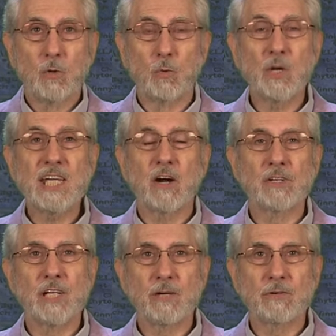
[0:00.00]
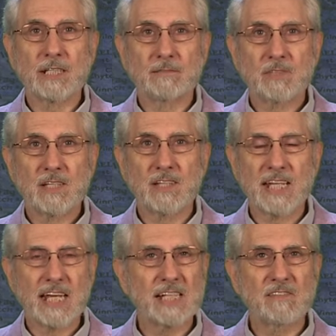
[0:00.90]
We are nearing
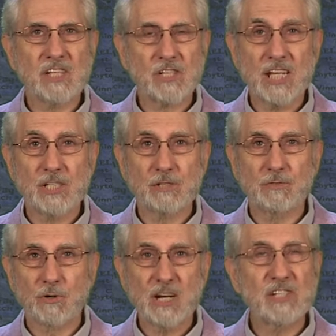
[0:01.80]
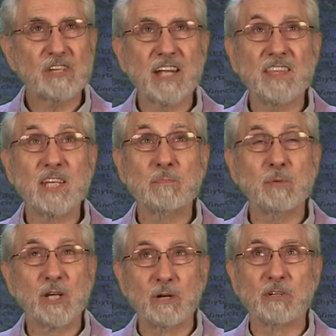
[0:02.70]
the end of this age of grace and the
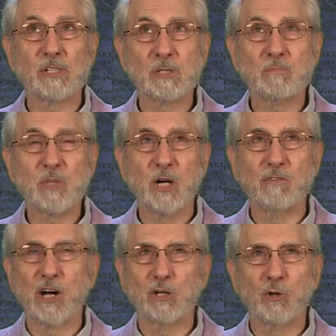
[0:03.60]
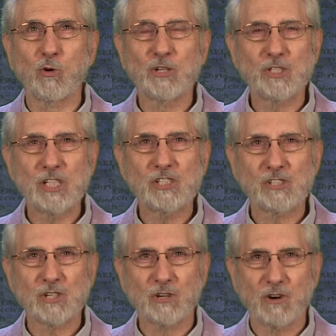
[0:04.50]
appearance of our Lord
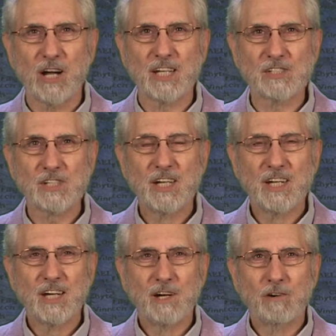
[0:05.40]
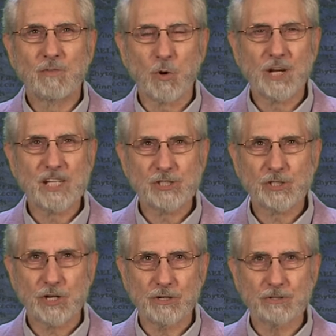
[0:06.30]
Jesus Christ for his
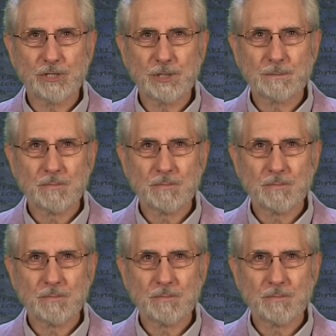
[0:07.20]
church.